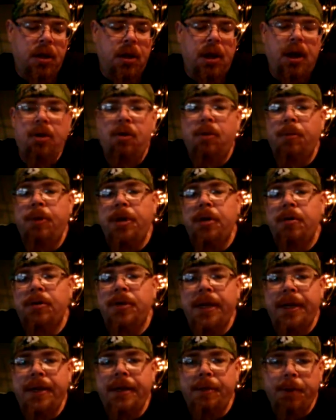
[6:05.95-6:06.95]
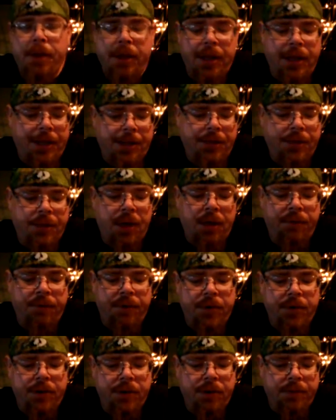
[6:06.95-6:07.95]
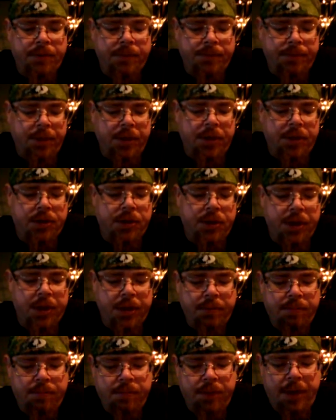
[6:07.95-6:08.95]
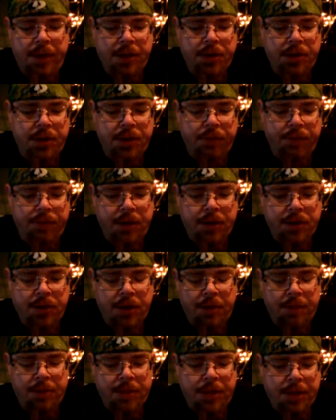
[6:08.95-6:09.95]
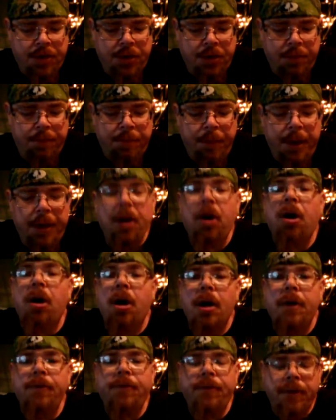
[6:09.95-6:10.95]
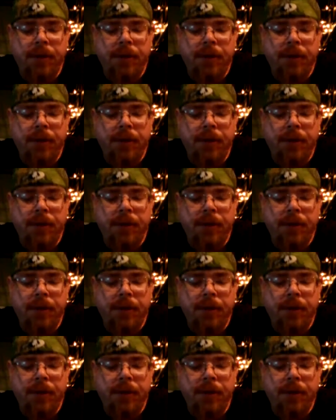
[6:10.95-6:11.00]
I normally don't take the glass off it, so it's like actually the first time it's actually been off.